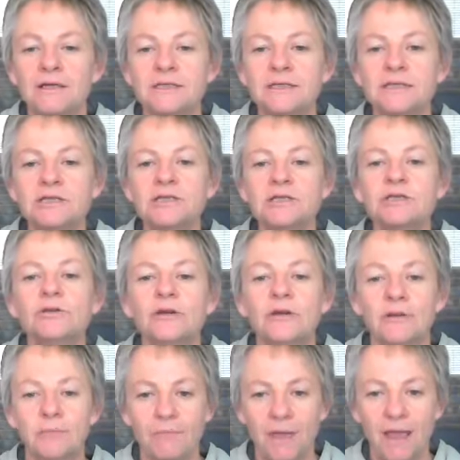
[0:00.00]
decision you
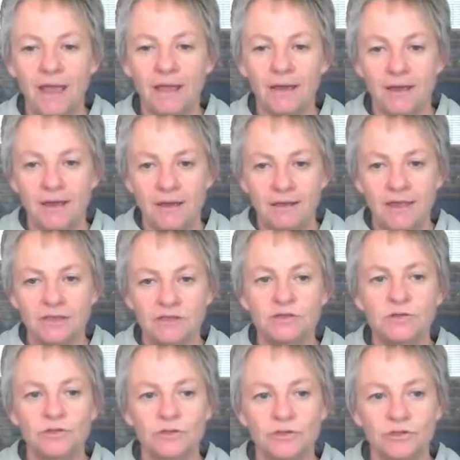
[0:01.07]
can make that
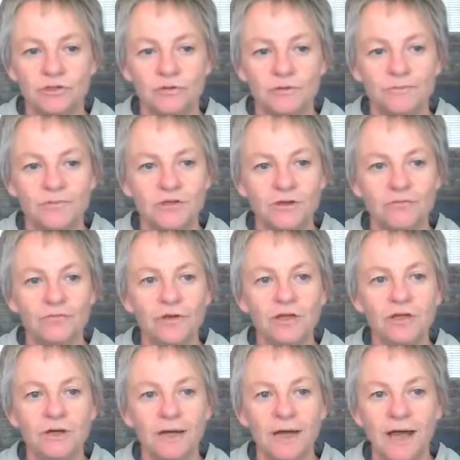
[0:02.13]
suits you. So if we
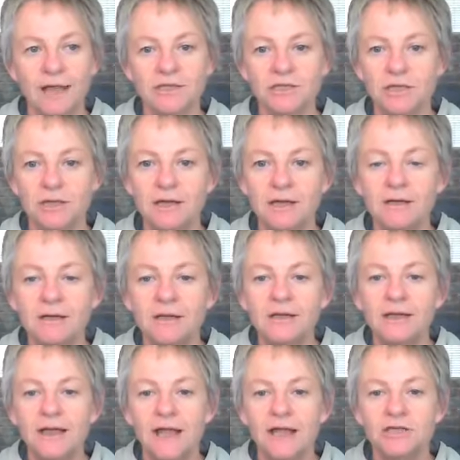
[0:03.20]
look at Angela
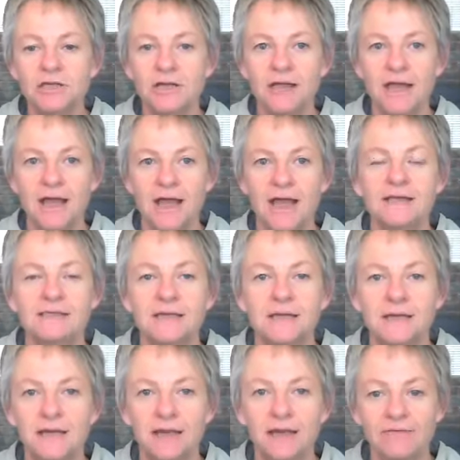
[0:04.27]
has
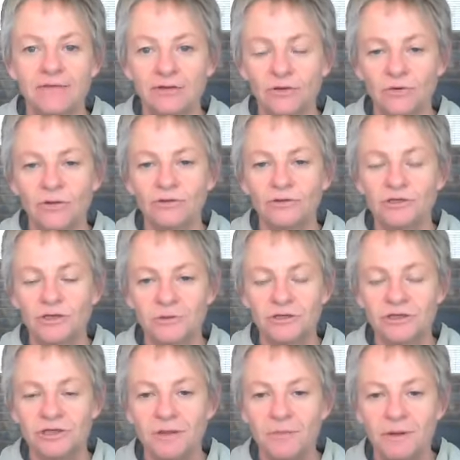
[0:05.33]
an 11-year-old
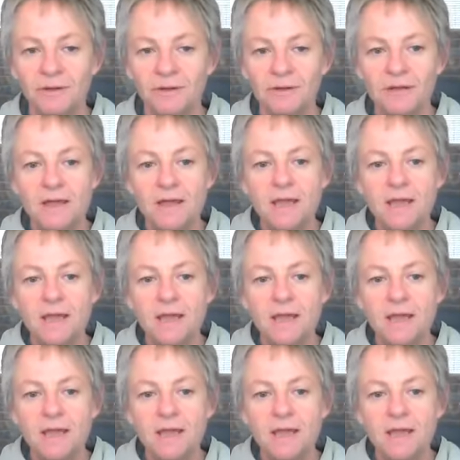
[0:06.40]
German Shepherd.